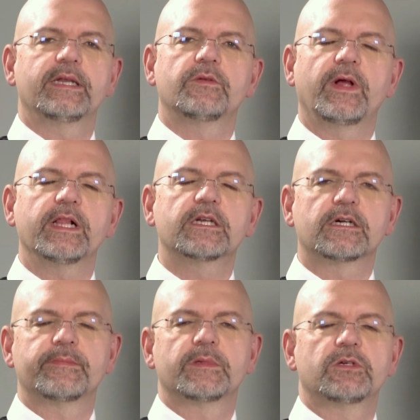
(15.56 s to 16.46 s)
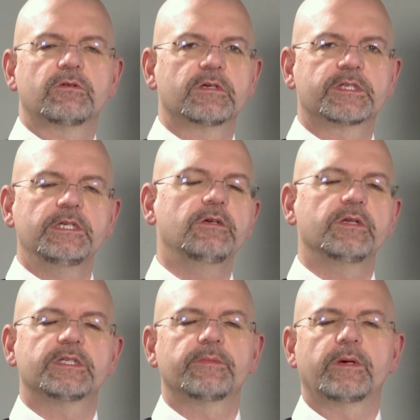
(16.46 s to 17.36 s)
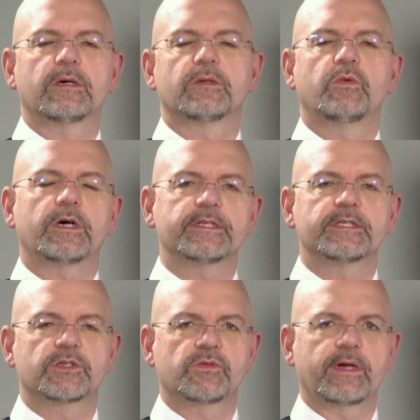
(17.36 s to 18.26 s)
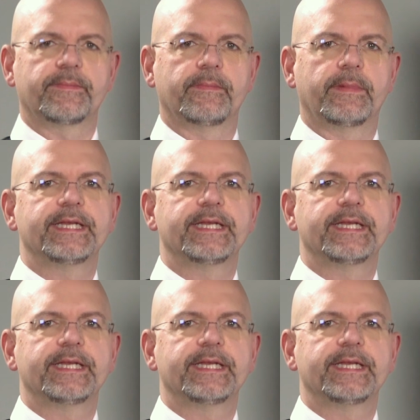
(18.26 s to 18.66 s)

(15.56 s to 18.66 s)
and welcome to our series about what is Scrum.